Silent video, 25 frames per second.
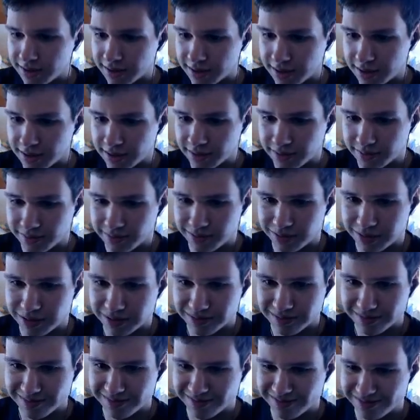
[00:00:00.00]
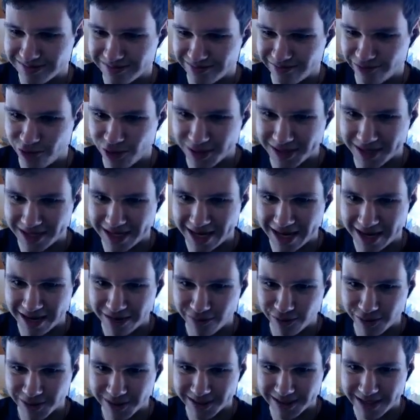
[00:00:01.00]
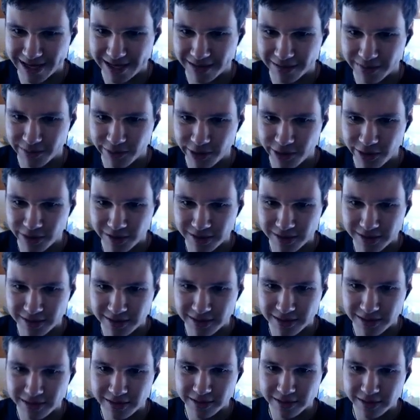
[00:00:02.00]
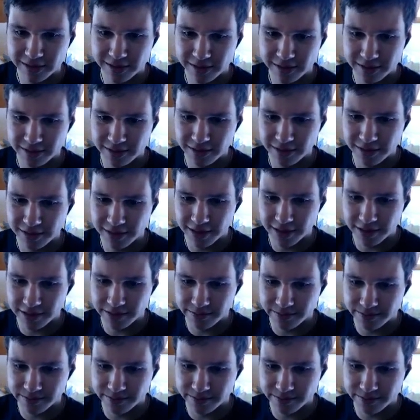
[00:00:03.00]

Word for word: like, what the hell was that about? Okay.